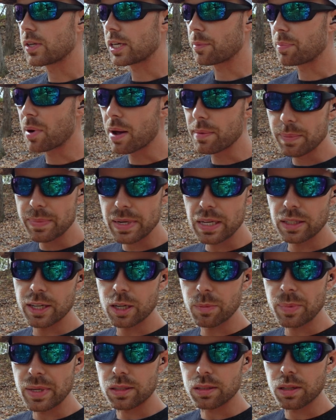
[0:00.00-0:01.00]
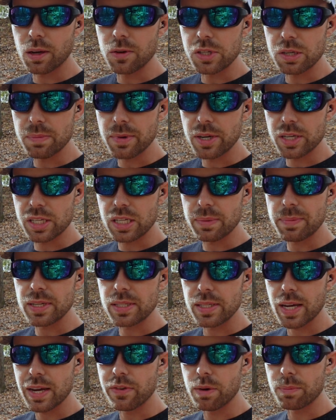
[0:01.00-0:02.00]
So I could probably be a little bit closer, but just to be
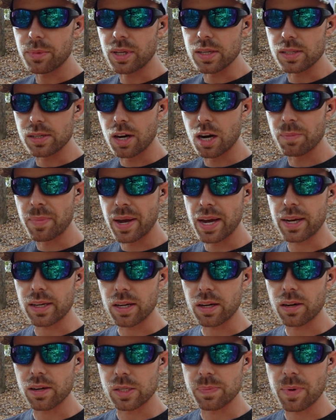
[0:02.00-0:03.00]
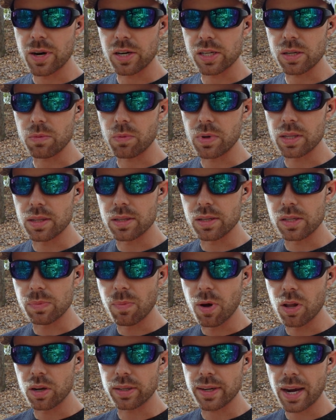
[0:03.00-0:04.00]
safe, I'm gonna start back here, especially with the
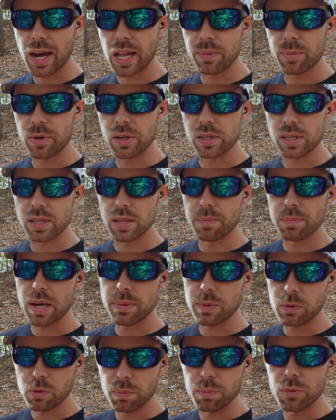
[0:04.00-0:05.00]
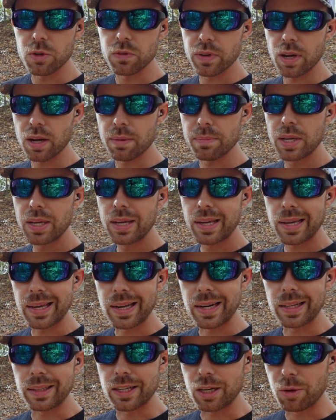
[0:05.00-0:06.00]
smaller calibers, and then maybe we'll move up
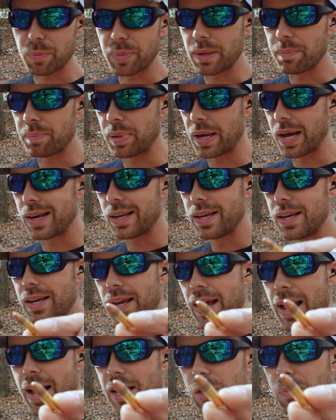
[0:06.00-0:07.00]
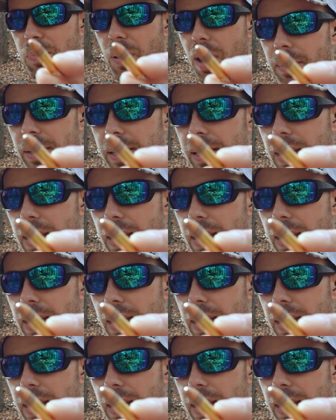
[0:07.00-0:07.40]
in a little bit. But as you probably